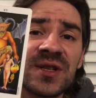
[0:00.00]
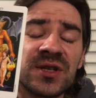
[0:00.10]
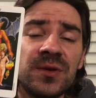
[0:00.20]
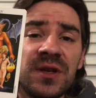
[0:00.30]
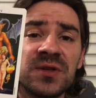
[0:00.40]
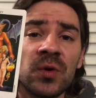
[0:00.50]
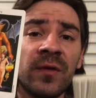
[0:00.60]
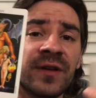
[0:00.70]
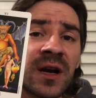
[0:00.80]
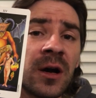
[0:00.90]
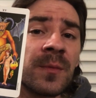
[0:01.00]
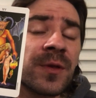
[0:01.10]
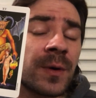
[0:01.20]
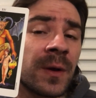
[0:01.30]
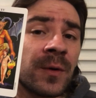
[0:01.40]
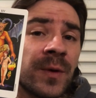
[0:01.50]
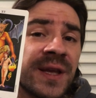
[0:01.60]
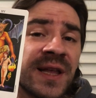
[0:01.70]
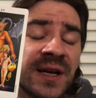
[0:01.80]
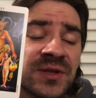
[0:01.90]
that you need to overcome throughout the
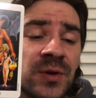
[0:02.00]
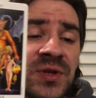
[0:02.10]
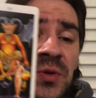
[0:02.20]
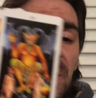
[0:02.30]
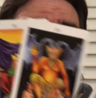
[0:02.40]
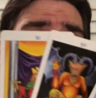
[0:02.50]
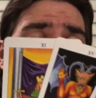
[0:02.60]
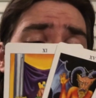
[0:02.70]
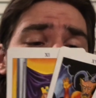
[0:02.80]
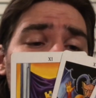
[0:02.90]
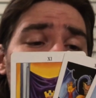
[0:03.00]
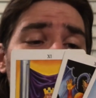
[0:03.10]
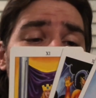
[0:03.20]
week. That is going to be the Devil.